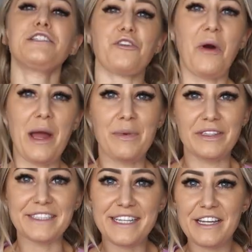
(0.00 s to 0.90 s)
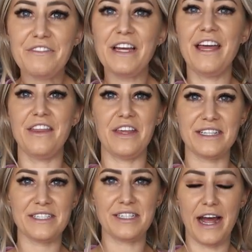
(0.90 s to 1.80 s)
So I believe
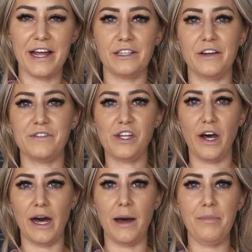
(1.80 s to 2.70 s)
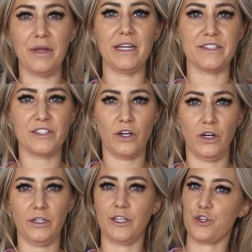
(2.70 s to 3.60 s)
this style of top is
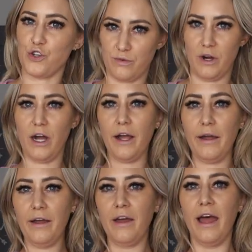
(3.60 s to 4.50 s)
called a shrug,